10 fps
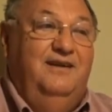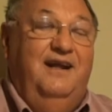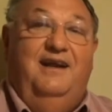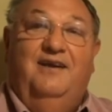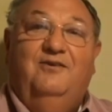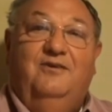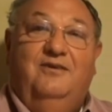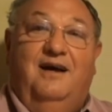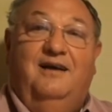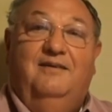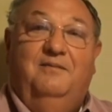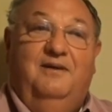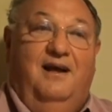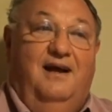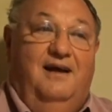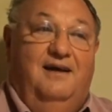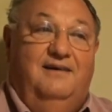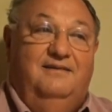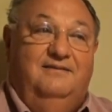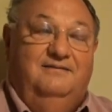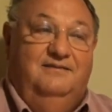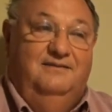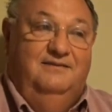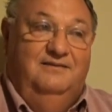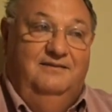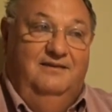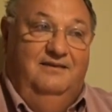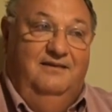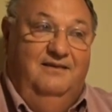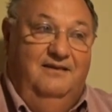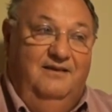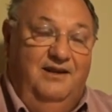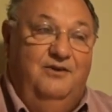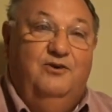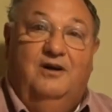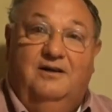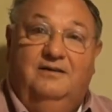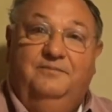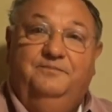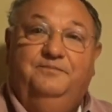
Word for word: and then Hickel got uh, didn't run,